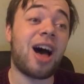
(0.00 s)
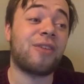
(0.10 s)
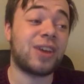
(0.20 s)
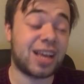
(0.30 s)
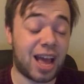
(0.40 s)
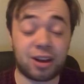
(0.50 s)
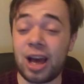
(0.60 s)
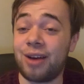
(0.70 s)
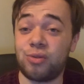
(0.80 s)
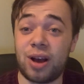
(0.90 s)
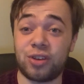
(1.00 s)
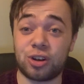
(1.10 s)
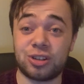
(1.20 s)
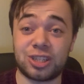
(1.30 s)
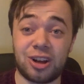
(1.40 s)
I think Carrick will have a
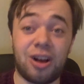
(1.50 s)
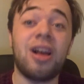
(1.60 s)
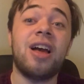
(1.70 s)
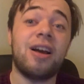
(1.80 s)
good start.